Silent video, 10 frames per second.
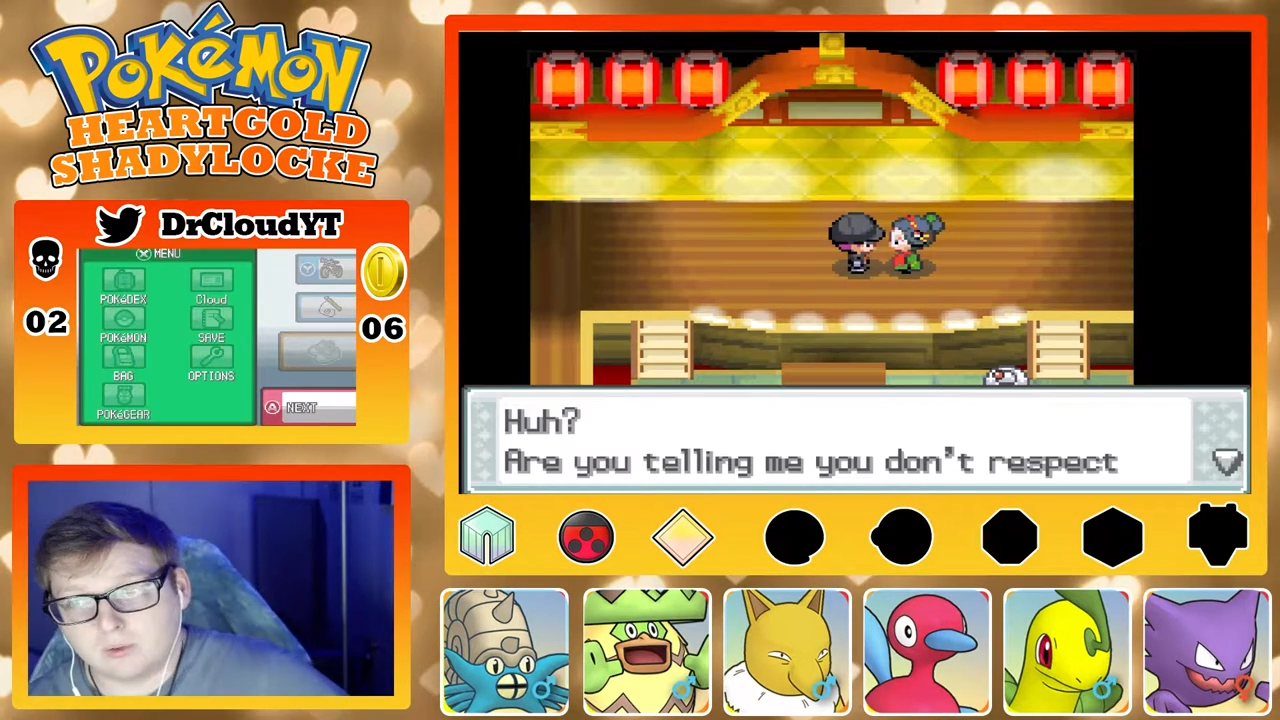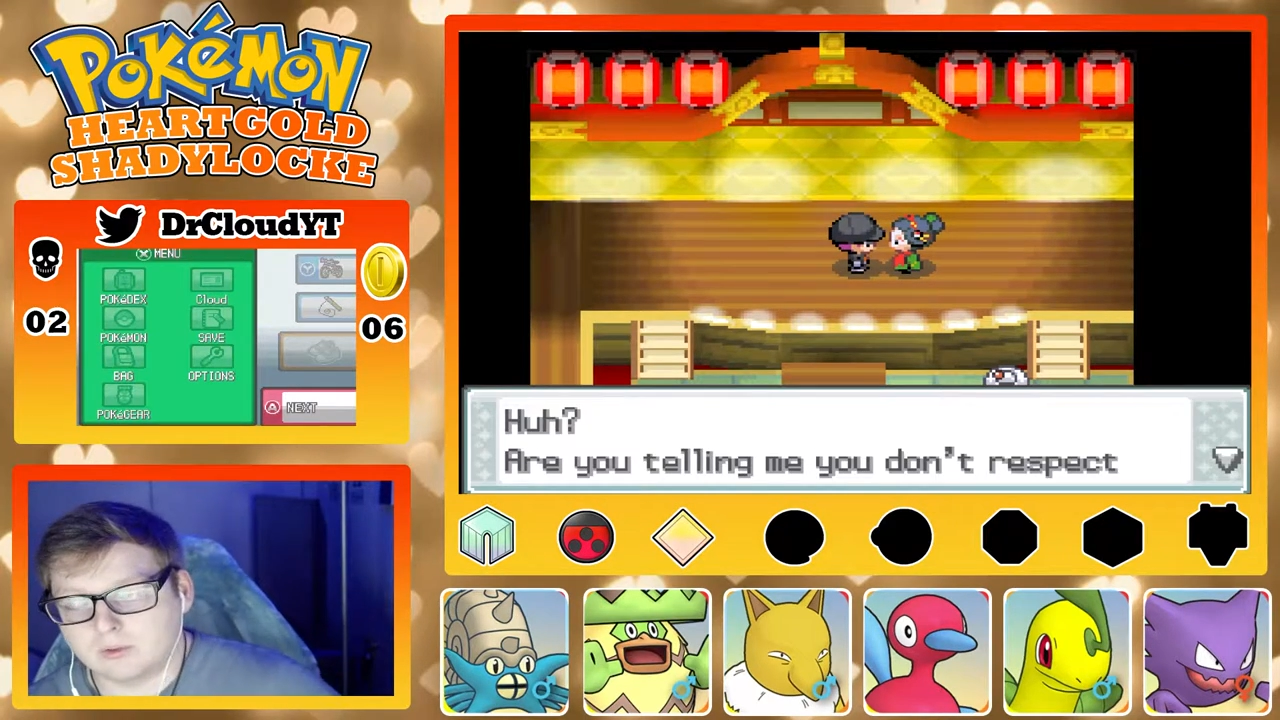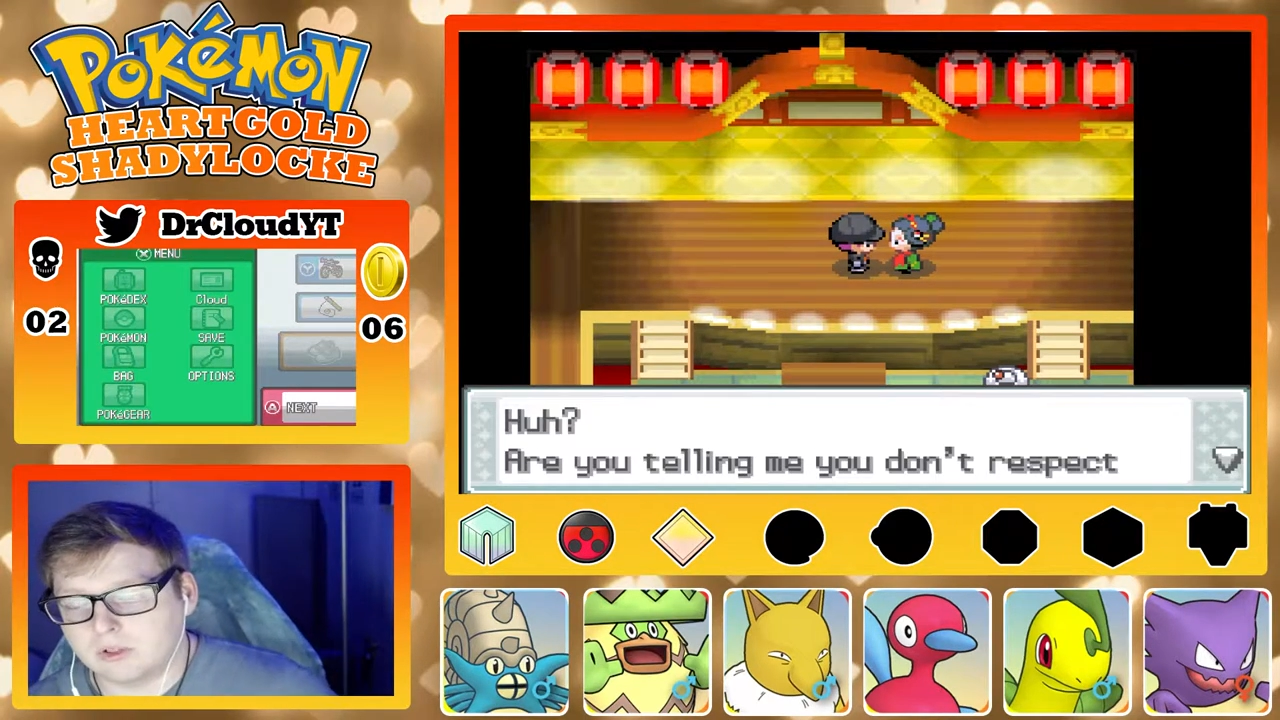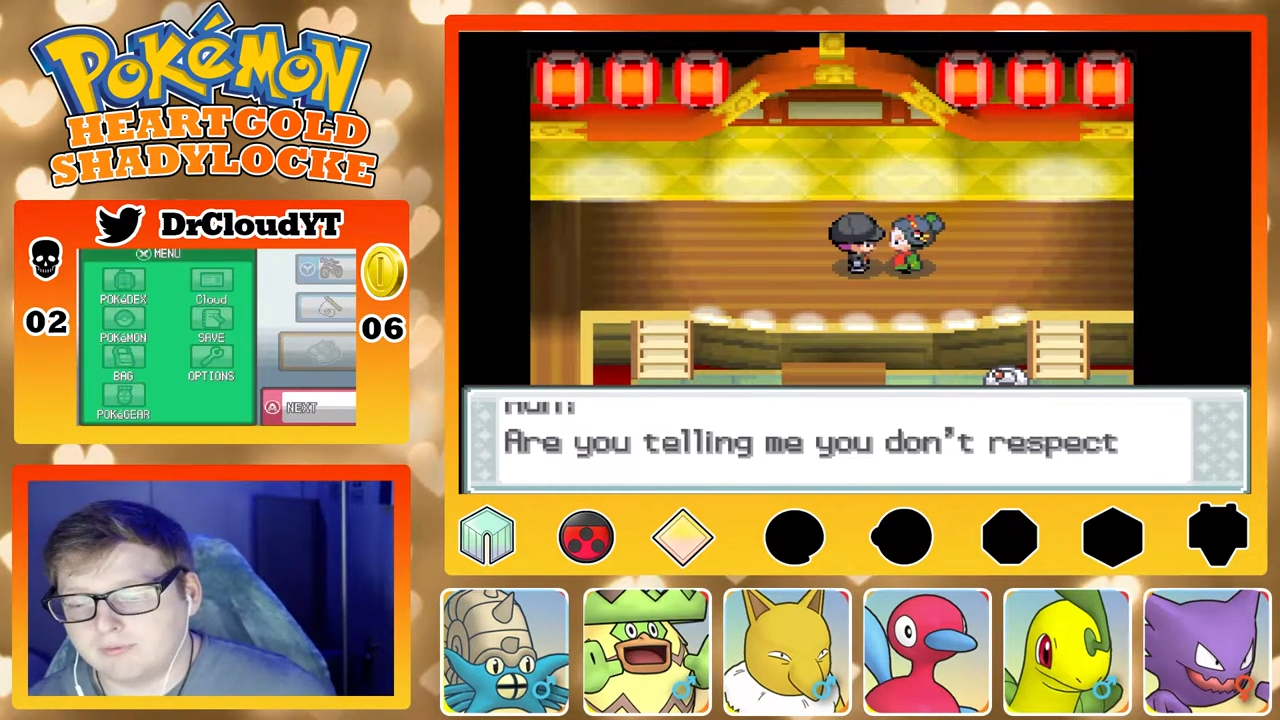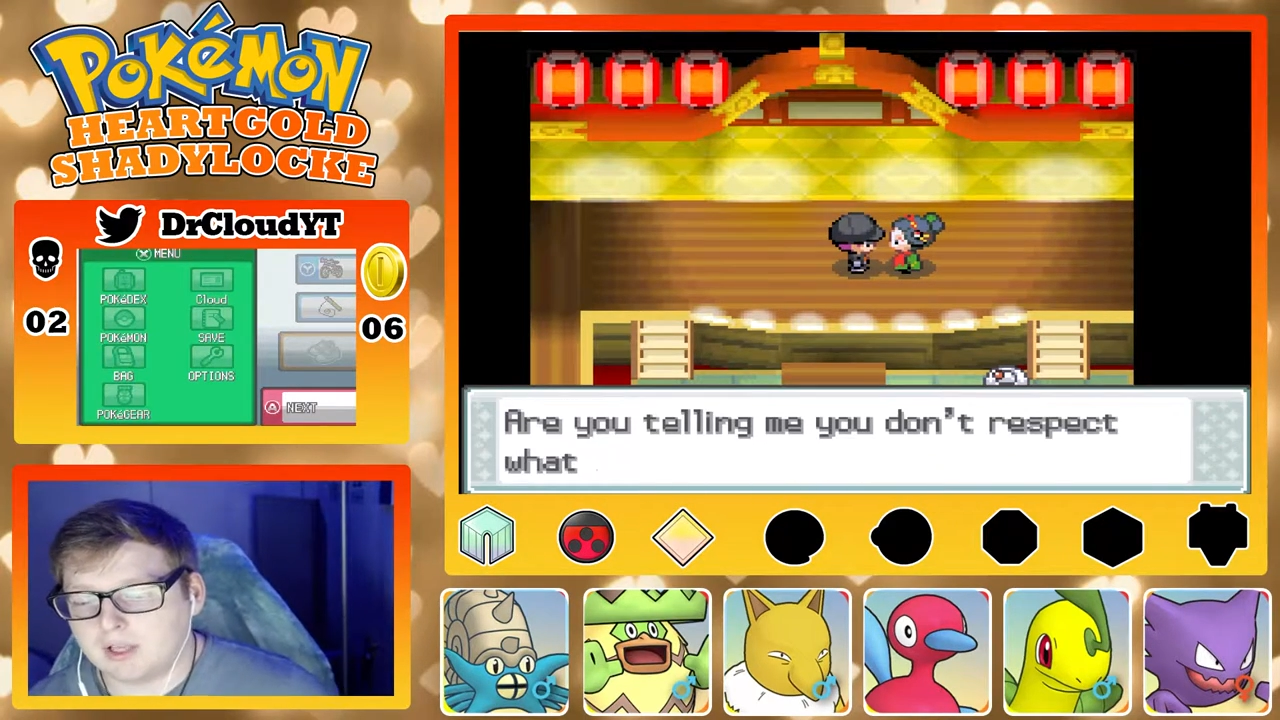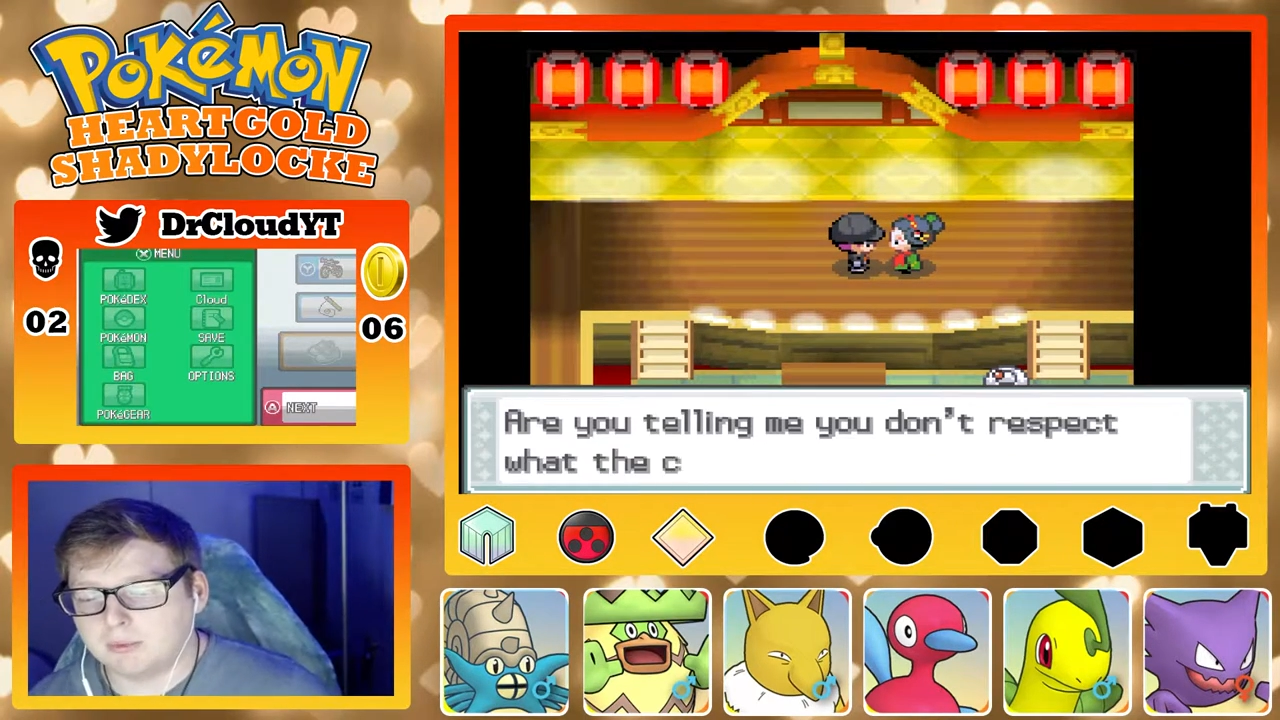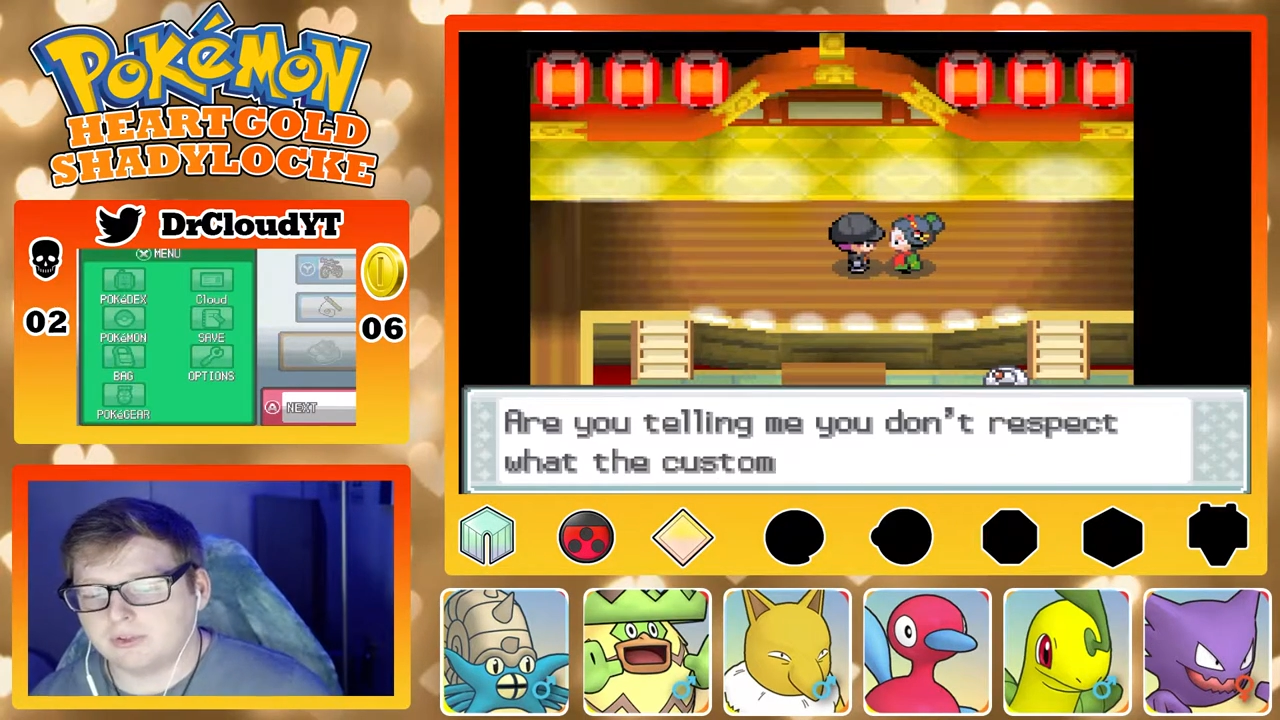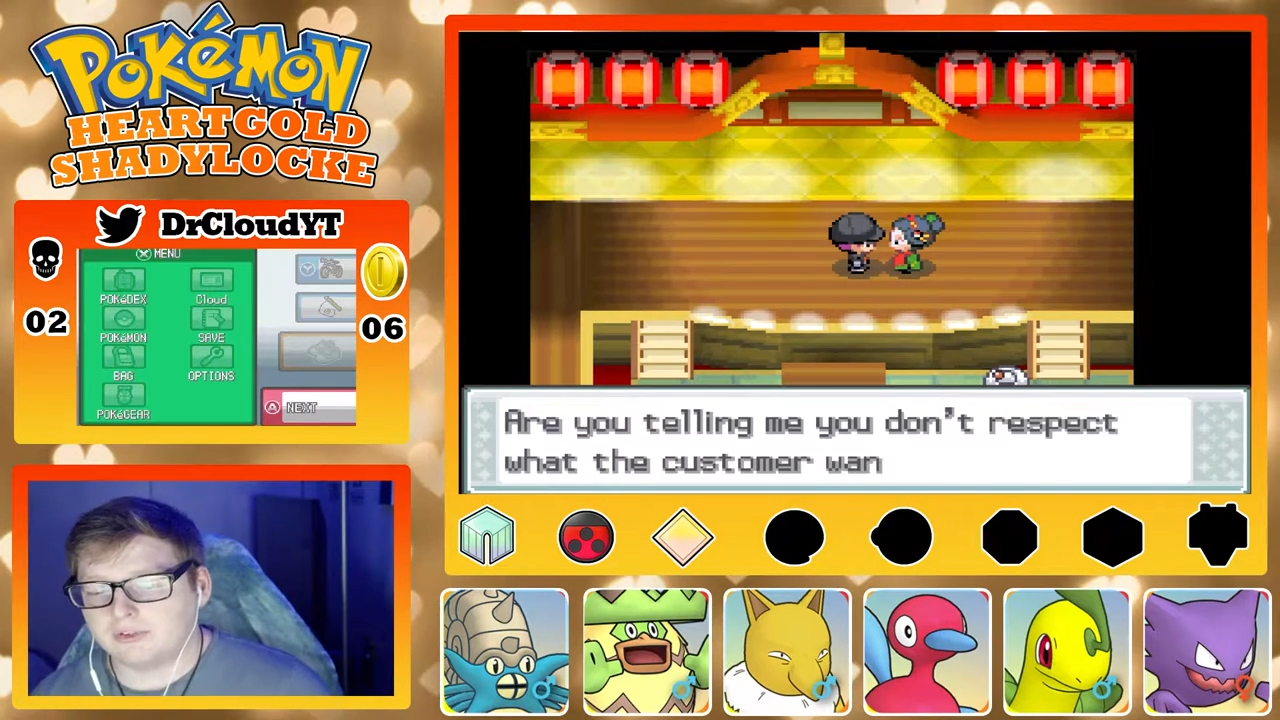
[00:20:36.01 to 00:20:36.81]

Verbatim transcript: Clefable is